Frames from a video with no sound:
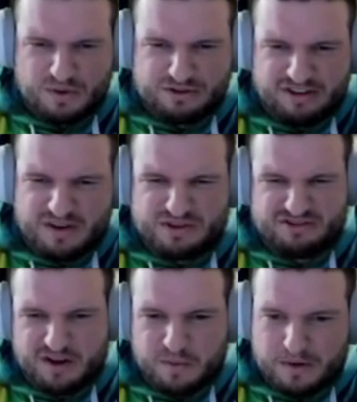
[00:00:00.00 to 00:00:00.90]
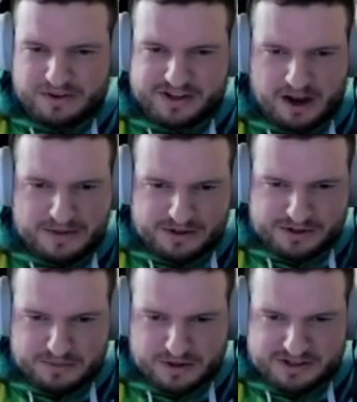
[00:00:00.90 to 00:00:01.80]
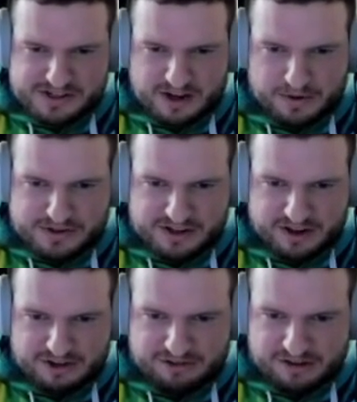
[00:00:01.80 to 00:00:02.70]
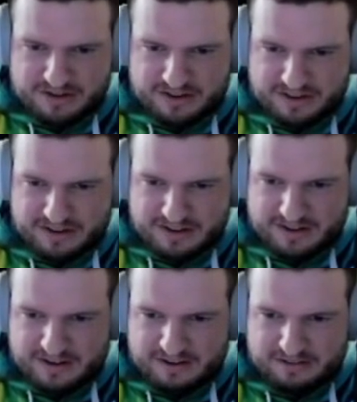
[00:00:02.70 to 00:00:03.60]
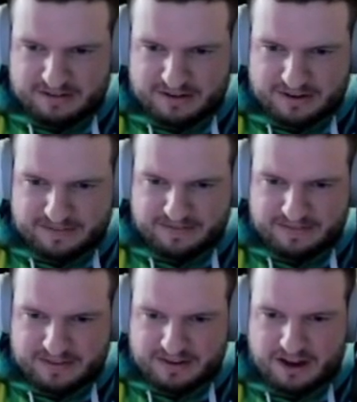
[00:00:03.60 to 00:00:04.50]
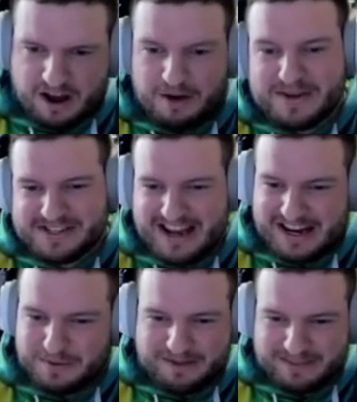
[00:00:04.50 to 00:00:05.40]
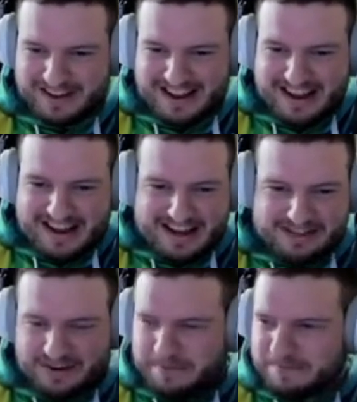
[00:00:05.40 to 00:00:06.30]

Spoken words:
We'll try it one more time. It's not too much of a time loss in Hydro. Right. Oh, I missed it anyway. It's fine.